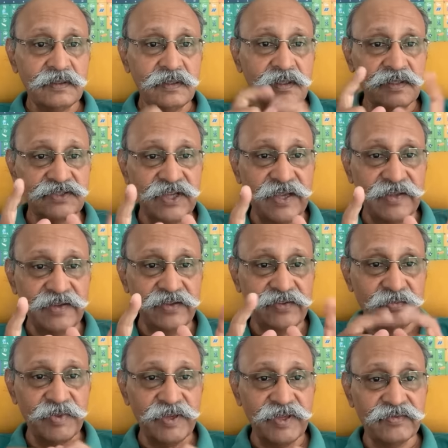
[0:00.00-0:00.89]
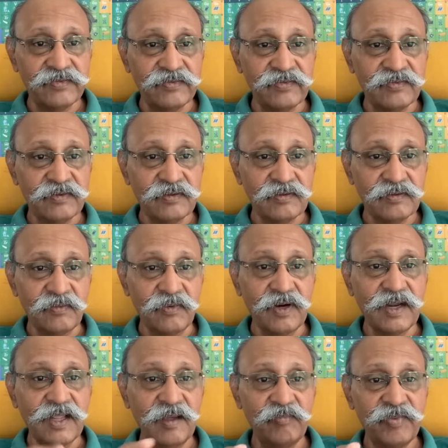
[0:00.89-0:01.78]
the Chinese base.
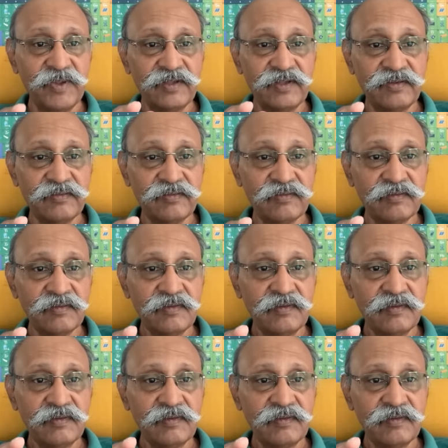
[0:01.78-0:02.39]
What happens?